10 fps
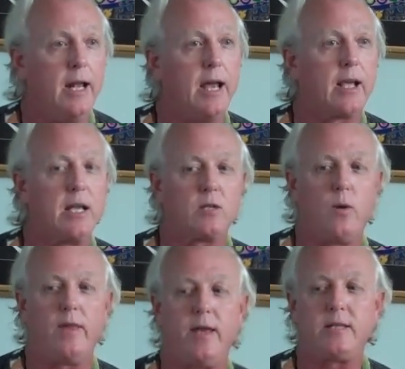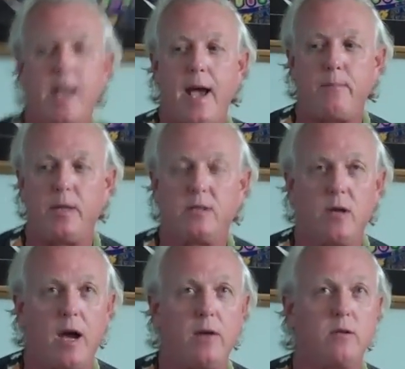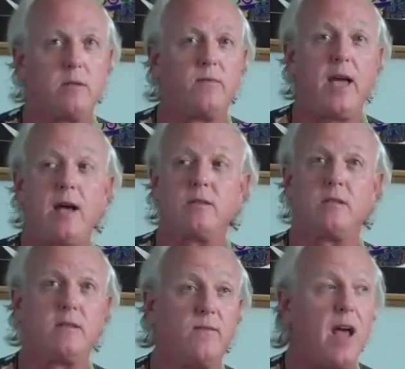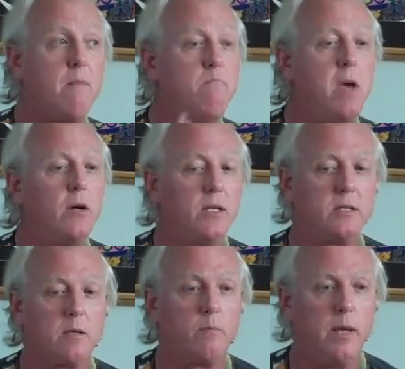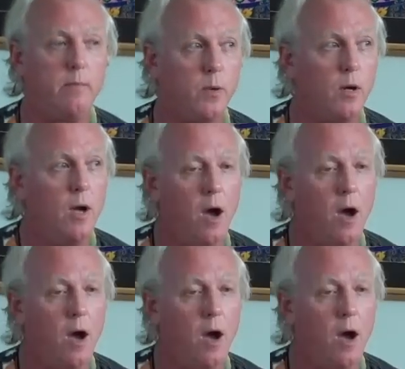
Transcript: Now guess what? That's happening to hundreds of thousands, if not millions of people